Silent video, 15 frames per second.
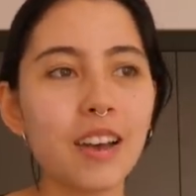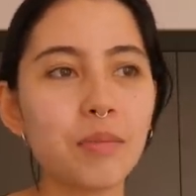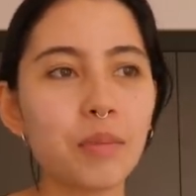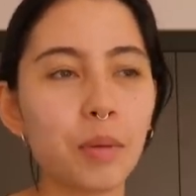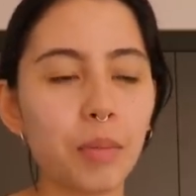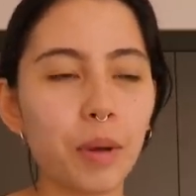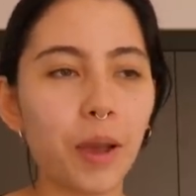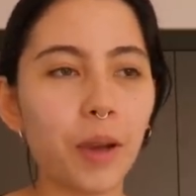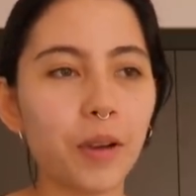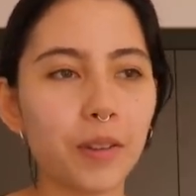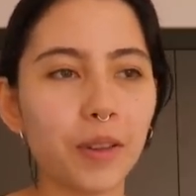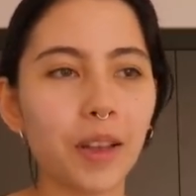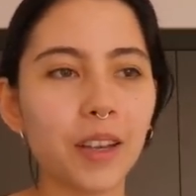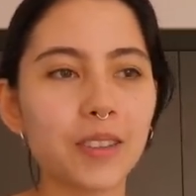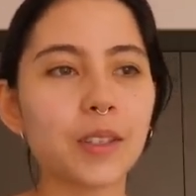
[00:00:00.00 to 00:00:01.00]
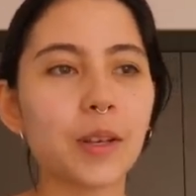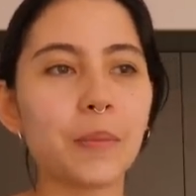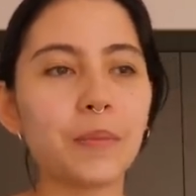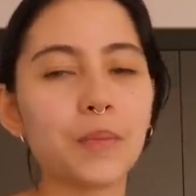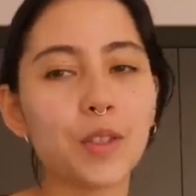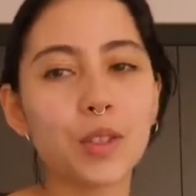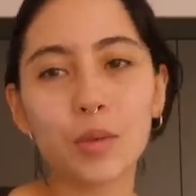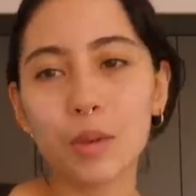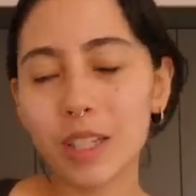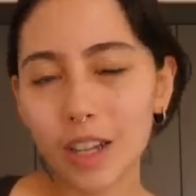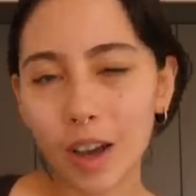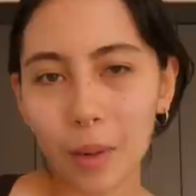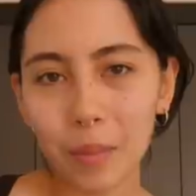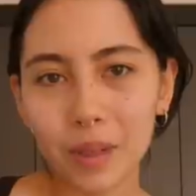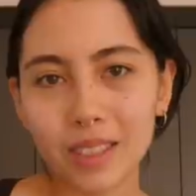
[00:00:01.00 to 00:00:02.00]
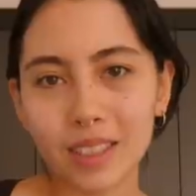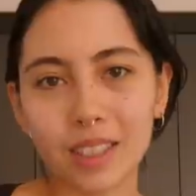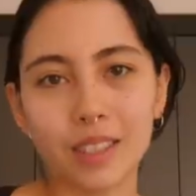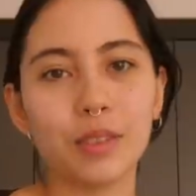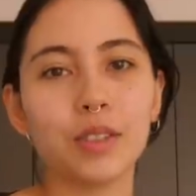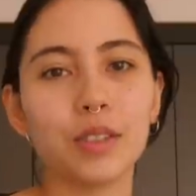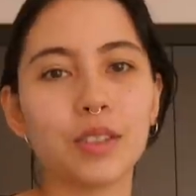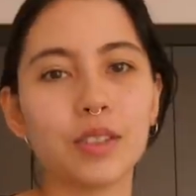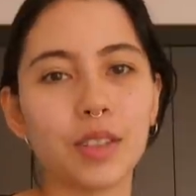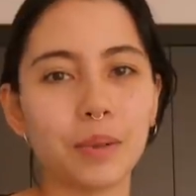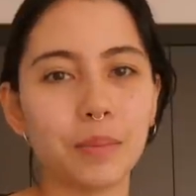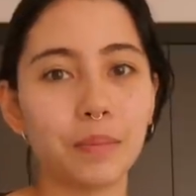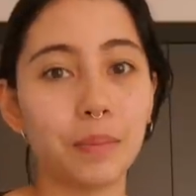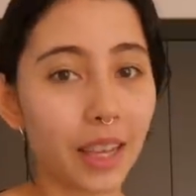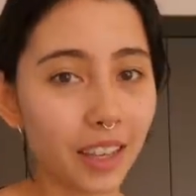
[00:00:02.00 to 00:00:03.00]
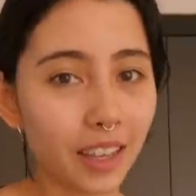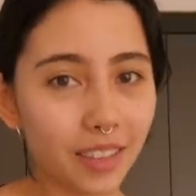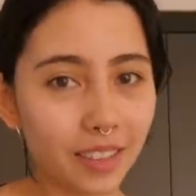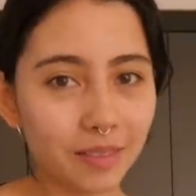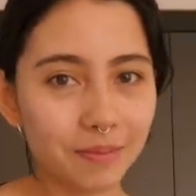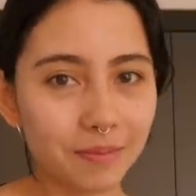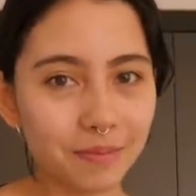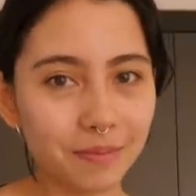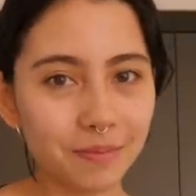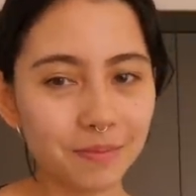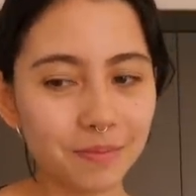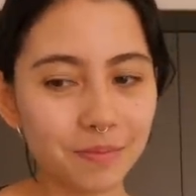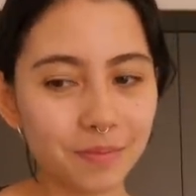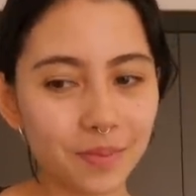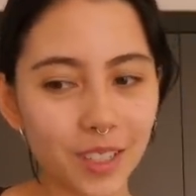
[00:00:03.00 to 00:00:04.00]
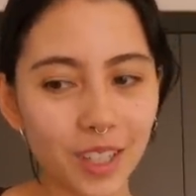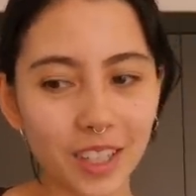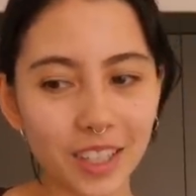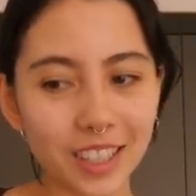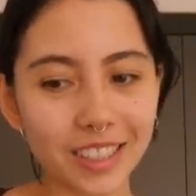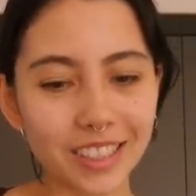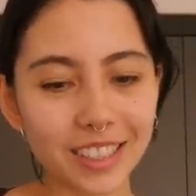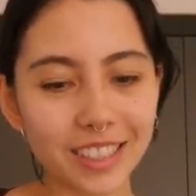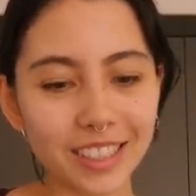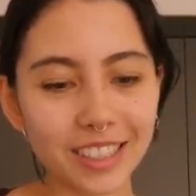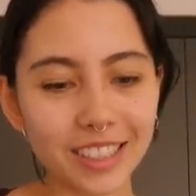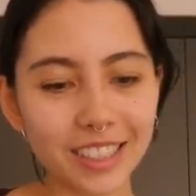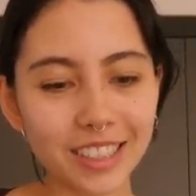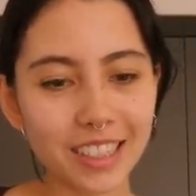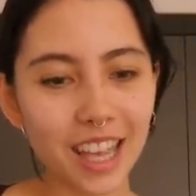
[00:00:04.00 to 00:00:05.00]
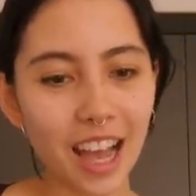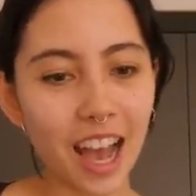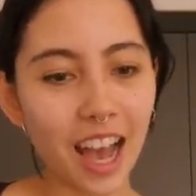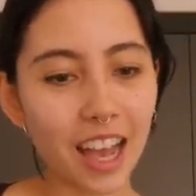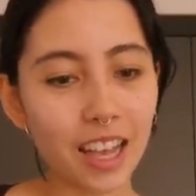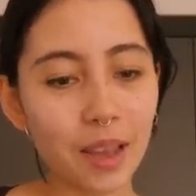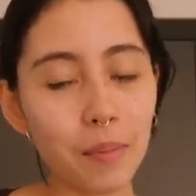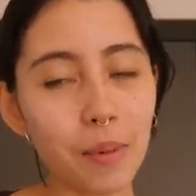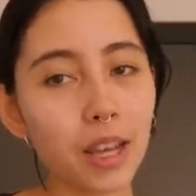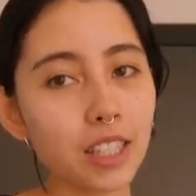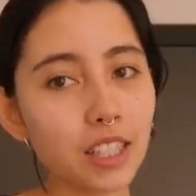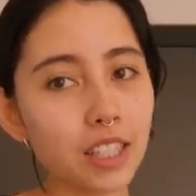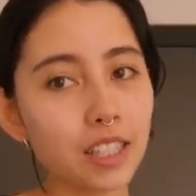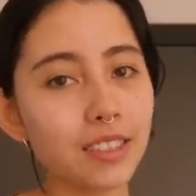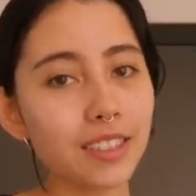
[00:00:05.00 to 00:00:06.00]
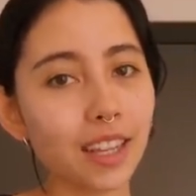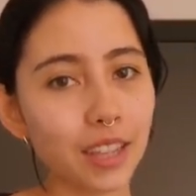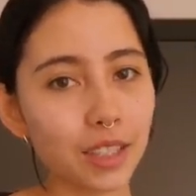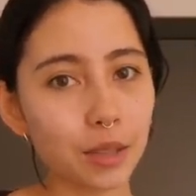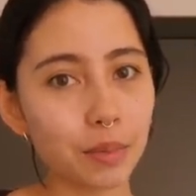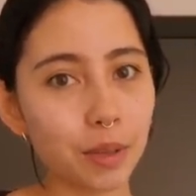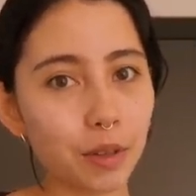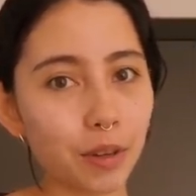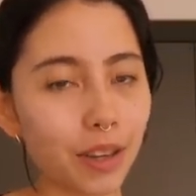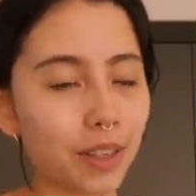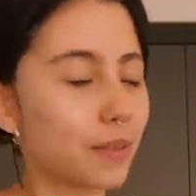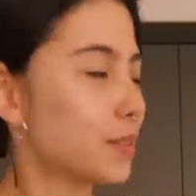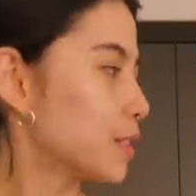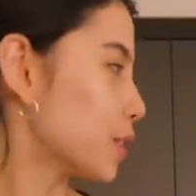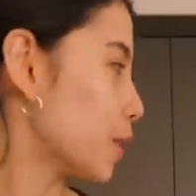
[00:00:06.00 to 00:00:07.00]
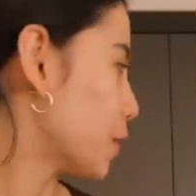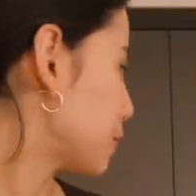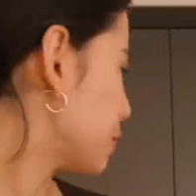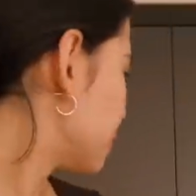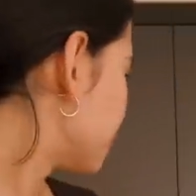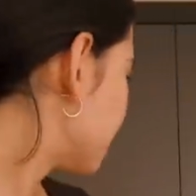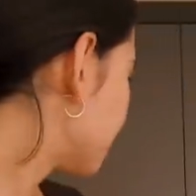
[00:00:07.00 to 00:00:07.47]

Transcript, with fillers: prepare like some sweet toppings and also some bacon because I imagine that to be great. So.